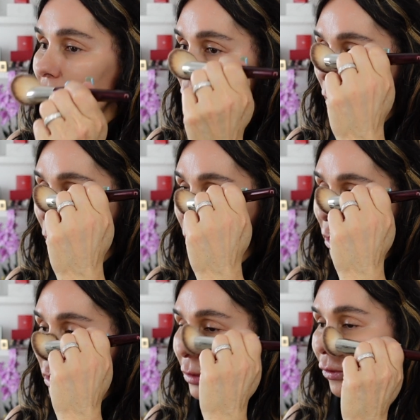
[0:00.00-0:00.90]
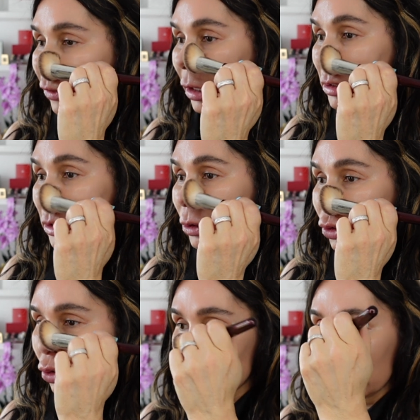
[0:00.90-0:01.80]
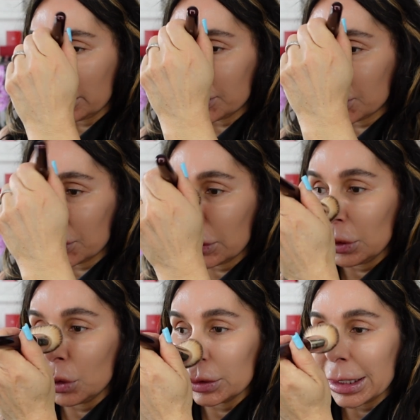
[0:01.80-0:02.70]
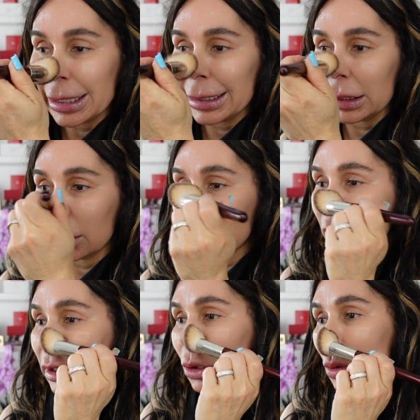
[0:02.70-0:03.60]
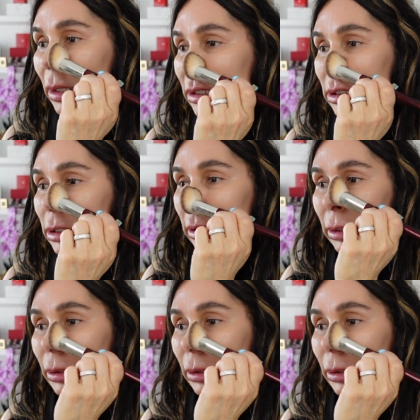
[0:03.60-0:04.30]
mix and fix drops don't alter the quality